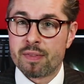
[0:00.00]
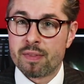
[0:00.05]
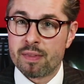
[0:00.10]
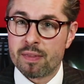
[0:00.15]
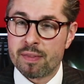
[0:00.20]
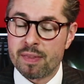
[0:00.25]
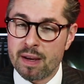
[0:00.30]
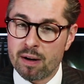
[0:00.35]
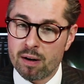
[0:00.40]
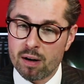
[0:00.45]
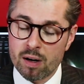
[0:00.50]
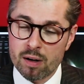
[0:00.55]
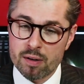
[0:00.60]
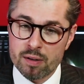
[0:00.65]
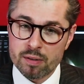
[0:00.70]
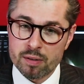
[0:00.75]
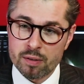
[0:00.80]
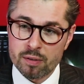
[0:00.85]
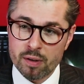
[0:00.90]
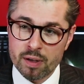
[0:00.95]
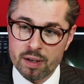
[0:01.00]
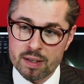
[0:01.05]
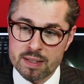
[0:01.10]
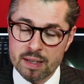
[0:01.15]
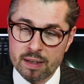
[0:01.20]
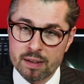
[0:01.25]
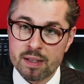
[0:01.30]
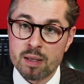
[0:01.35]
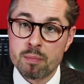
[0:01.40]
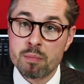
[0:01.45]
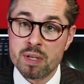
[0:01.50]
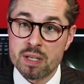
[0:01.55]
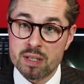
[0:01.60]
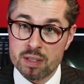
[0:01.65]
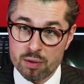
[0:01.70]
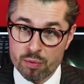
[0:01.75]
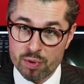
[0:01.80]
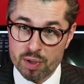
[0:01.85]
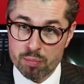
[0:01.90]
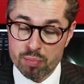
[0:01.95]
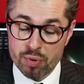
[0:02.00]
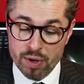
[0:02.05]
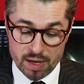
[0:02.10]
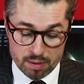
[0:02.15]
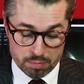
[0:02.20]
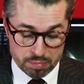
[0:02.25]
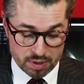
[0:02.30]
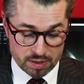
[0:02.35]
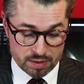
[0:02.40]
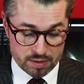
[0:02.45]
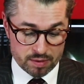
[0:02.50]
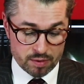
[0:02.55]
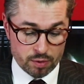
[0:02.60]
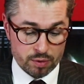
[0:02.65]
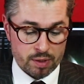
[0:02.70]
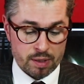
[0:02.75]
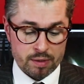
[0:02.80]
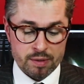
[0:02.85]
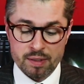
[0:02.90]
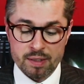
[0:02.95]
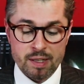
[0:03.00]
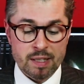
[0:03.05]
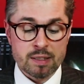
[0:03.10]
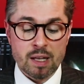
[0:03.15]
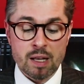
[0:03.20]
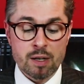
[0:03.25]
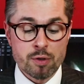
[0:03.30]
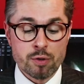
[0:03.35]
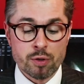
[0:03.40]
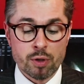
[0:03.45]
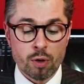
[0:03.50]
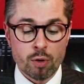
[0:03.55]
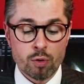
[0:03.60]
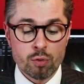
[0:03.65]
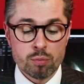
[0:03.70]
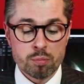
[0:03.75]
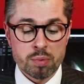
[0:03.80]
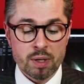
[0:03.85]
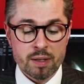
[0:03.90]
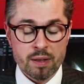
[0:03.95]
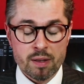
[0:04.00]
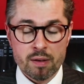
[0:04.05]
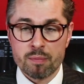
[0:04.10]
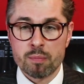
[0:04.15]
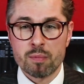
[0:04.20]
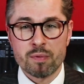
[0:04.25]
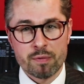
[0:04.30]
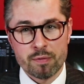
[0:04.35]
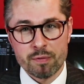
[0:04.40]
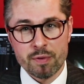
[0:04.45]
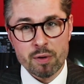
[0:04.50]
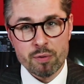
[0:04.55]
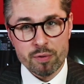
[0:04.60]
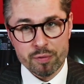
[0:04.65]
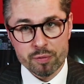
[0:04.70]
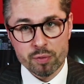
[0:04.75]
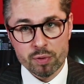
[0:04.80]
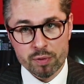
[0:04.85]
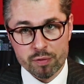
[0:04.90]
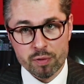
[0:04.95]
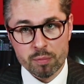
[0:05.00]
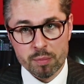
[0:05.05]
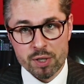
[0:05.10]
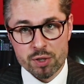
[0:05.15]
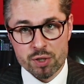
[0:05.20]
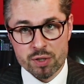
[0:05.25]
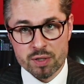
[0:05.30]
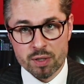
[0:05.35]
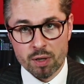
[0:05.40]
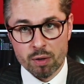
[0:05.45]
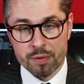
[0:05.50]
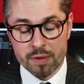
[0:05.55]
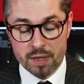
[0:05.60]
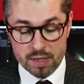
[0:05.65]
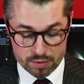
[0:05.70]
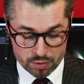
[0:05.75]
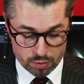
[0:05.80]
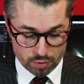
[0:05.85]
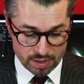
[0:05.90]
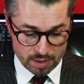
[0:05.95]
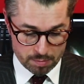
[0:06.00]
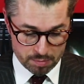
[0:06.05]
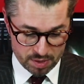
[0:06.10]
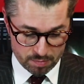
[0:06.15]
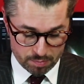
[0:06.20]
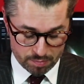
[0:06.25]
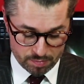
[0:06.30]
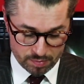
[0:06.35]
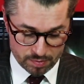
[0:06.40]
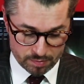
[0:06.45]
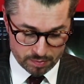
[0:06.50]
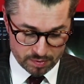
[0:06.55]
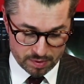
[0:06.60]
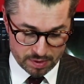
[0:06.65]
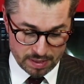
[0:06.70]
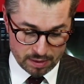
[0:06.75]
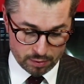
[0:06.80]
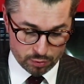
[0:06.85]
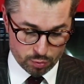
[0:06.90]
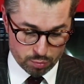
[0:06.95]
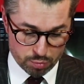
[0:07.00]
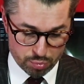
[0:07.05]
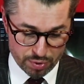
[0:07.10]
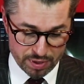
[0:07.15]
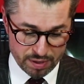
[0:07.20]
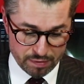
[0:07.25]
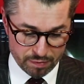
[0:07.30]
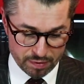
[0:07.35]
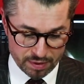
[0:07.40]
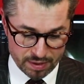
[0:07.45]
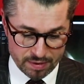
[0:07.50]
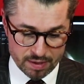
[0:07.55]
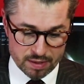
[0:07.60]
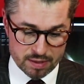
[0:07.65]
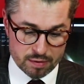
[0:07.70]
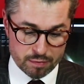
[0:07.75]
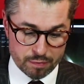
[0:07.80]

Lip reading: They are not exactly a mystery brand, but not unknown, but there are very few informations out there. So let me tell you briefly this.